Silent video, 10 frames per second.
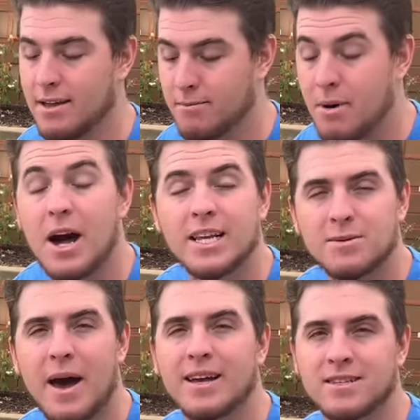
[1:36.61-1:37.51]
body
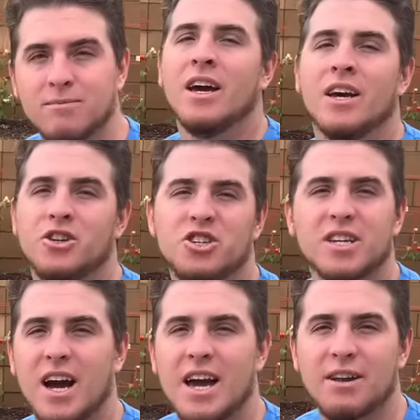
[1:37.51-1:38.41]
spasms just to
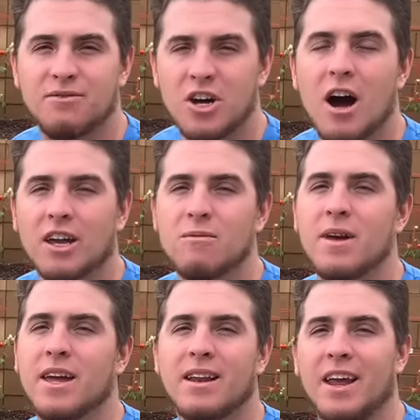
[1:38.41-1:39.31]
kind of
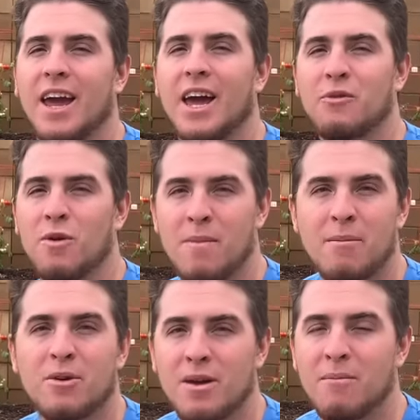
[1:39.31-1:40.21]
document and
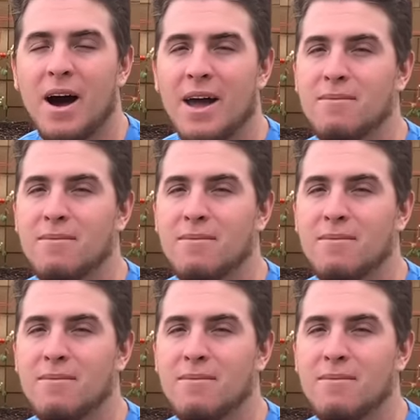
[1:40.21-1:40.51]
remember them by,